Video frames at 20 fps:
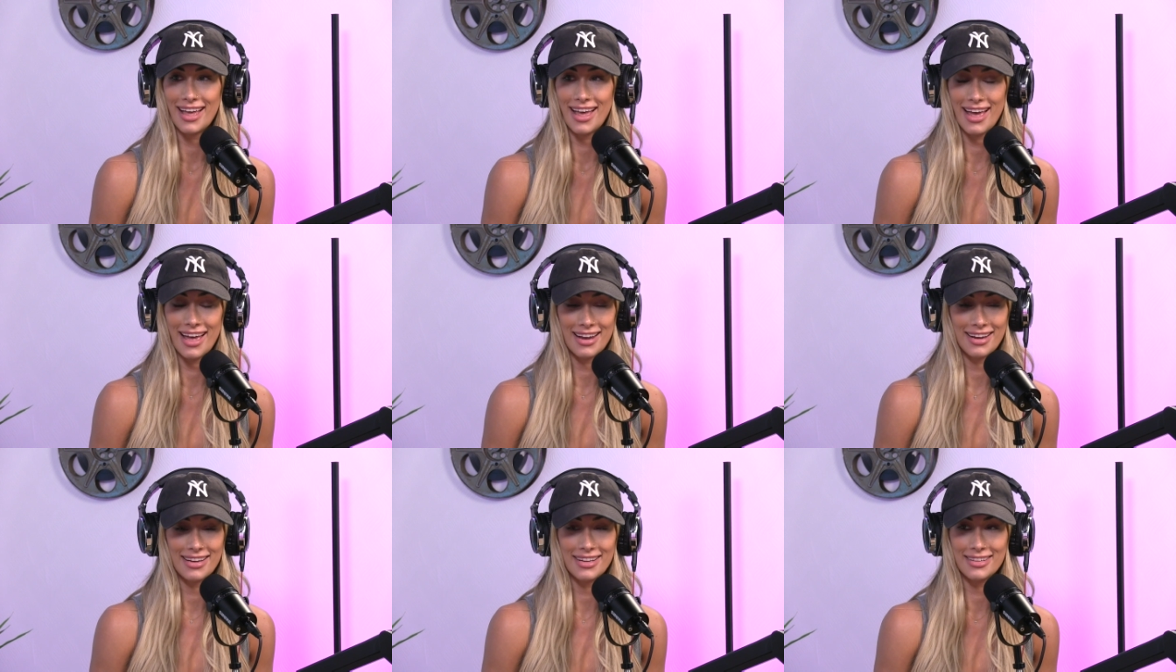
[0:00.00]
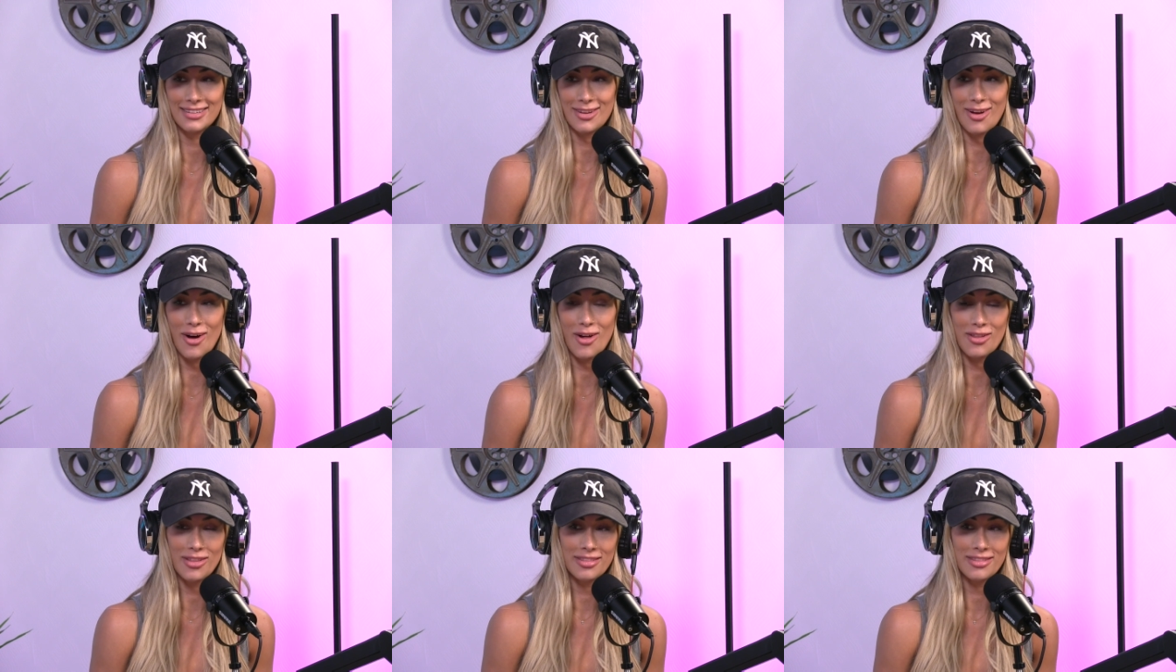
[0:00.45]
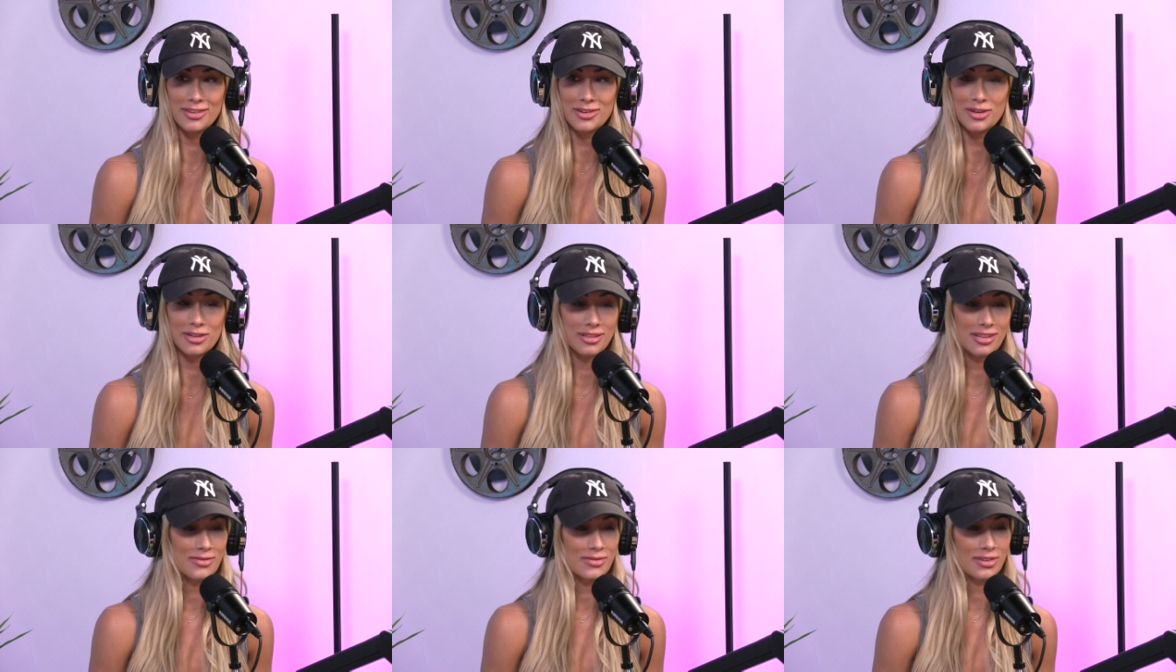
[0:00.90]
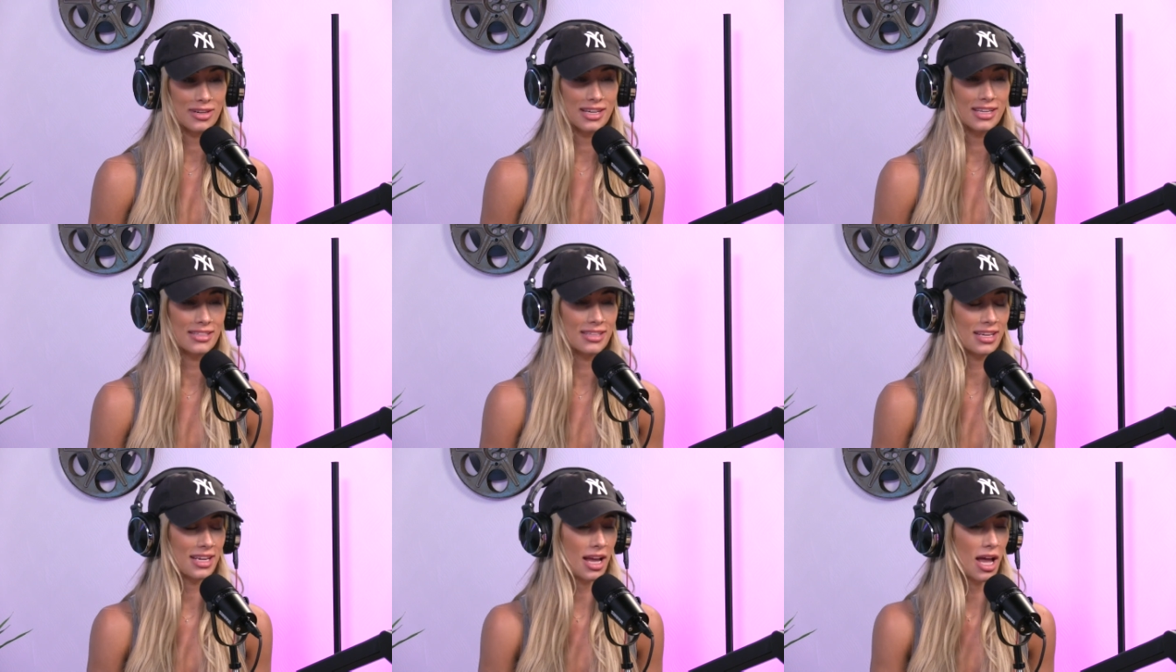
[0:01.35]
And it's all in the delivery.
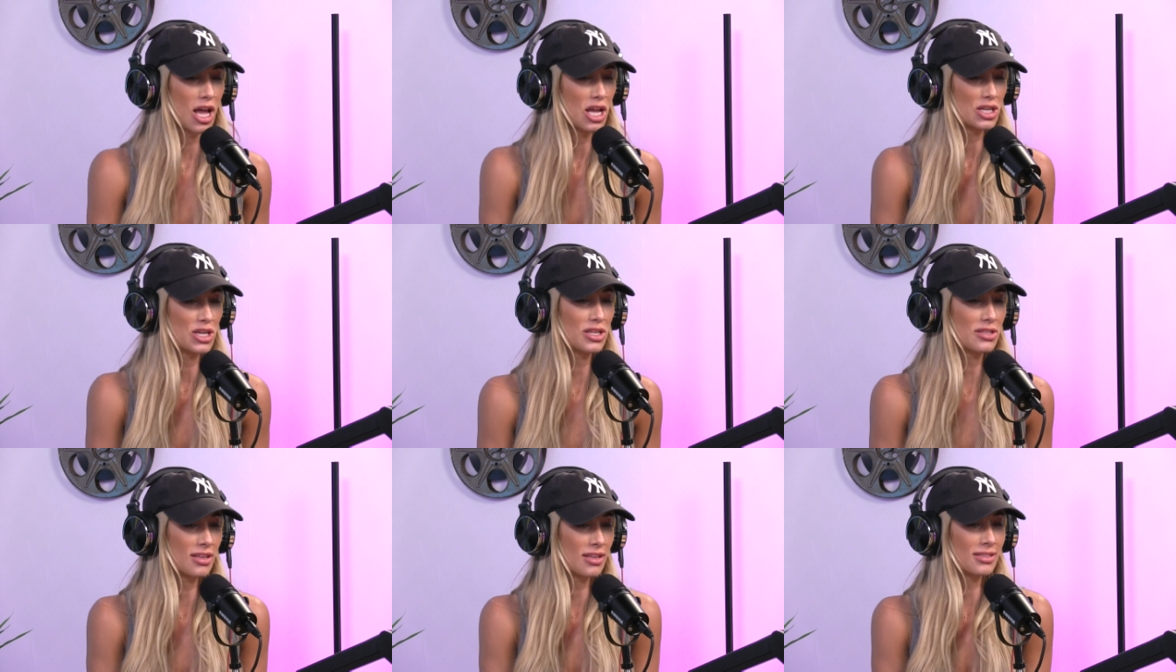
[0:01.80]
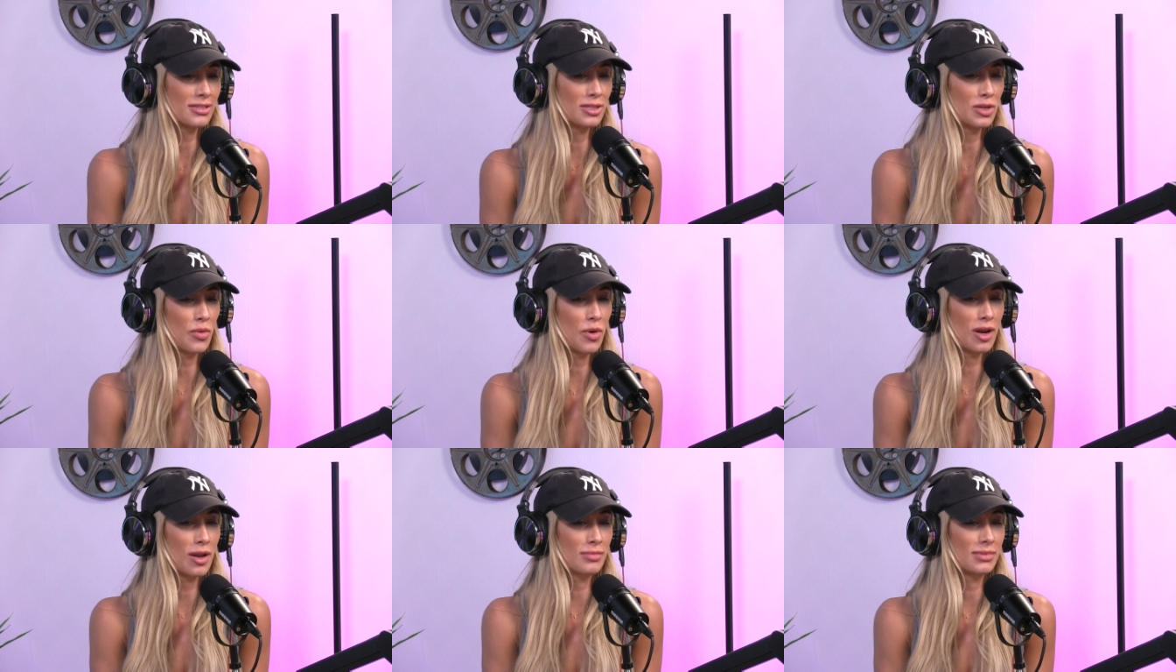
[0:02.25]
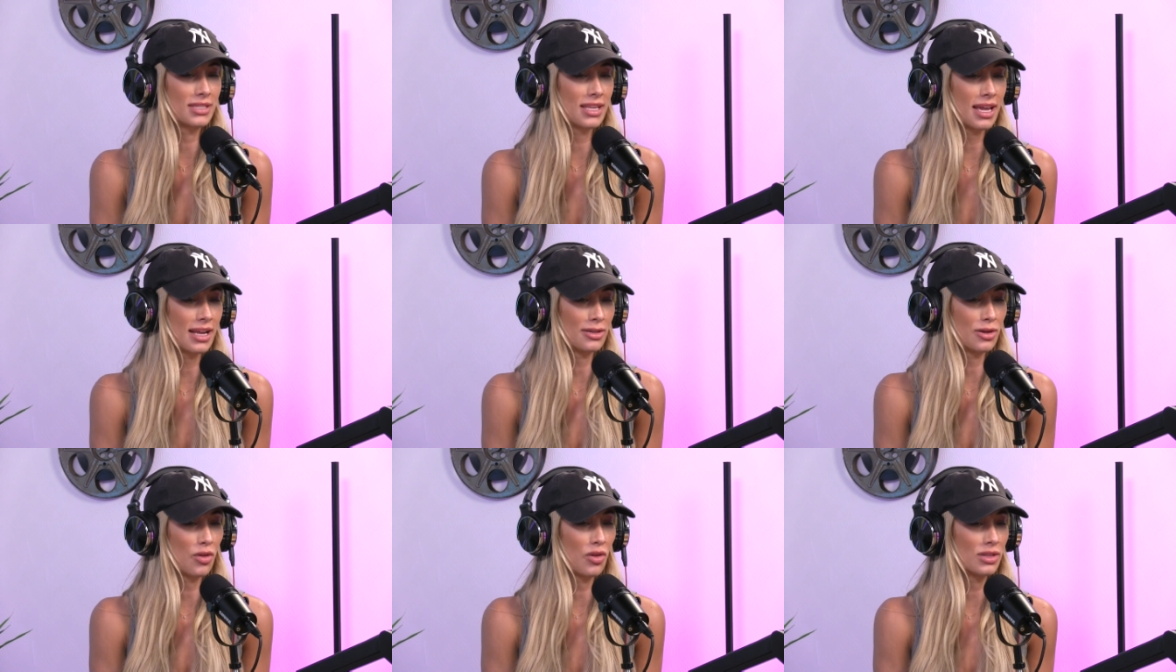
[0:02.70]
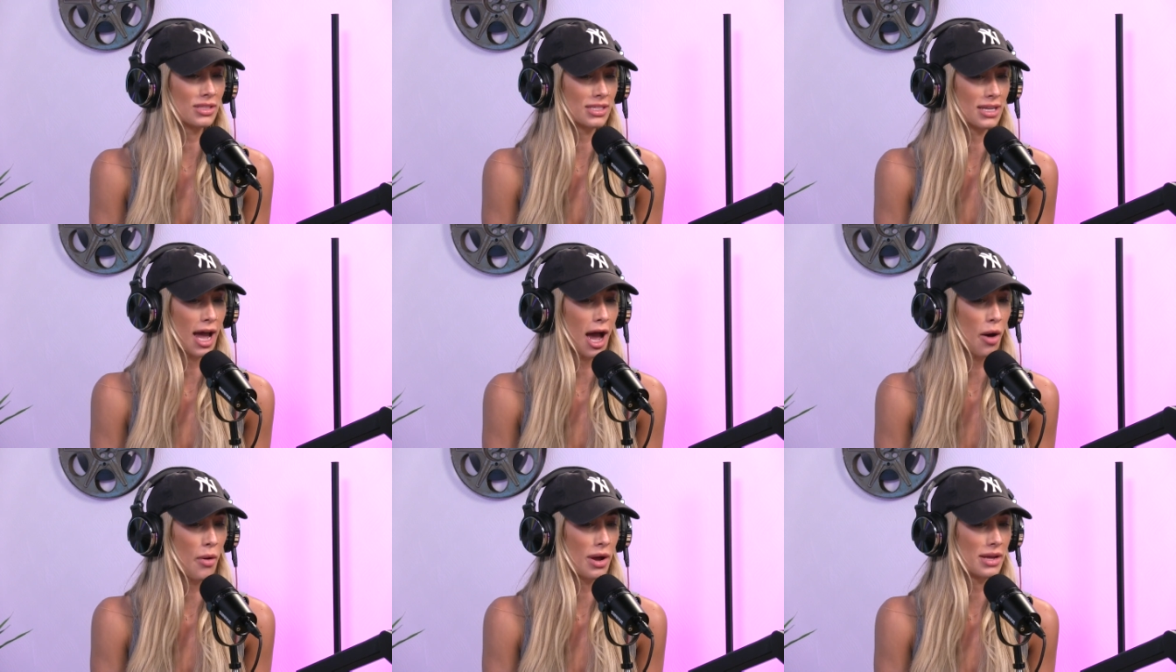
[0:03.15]
He's like, just listen to what I'm saying. Don't
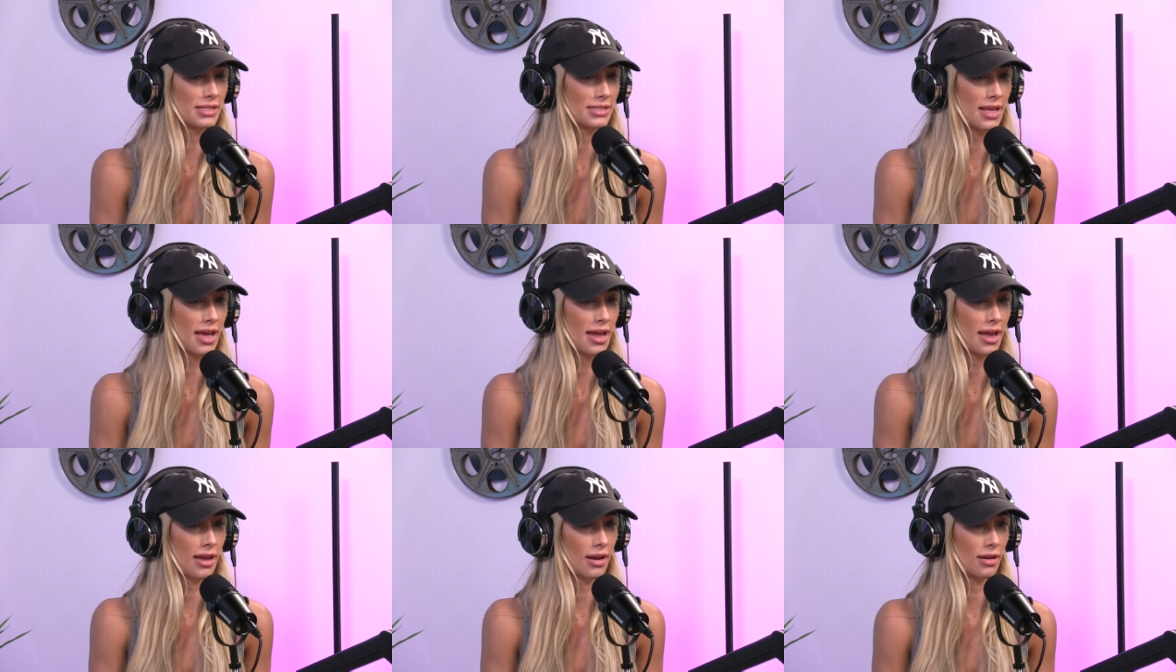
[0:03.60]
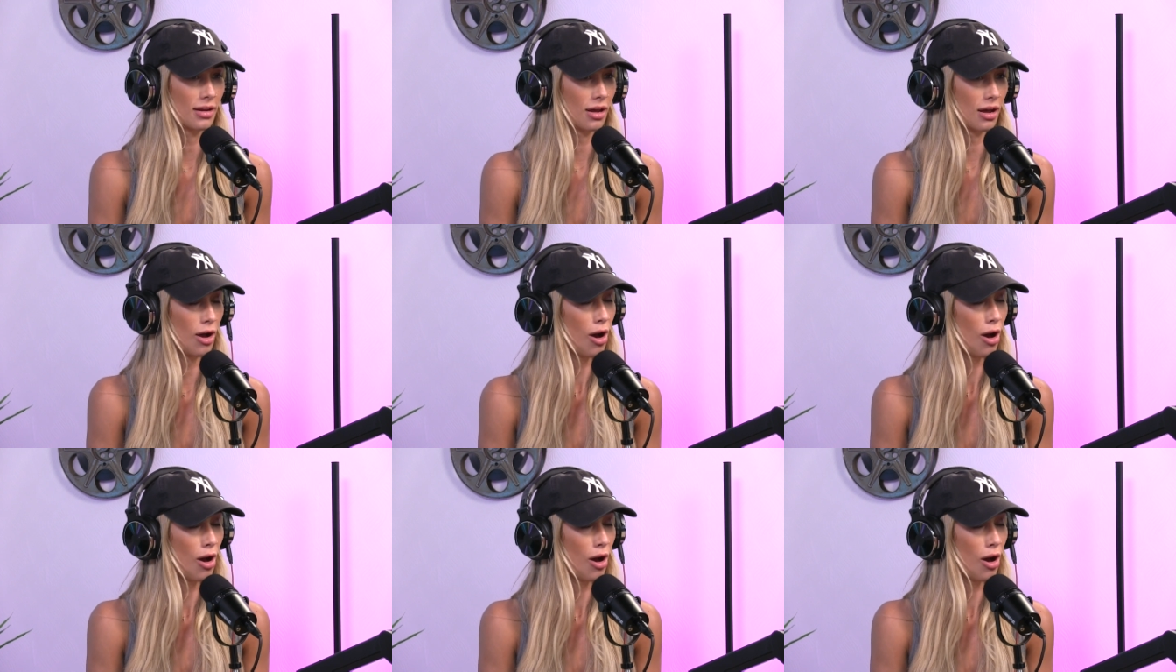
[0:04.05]
listen to how I say it.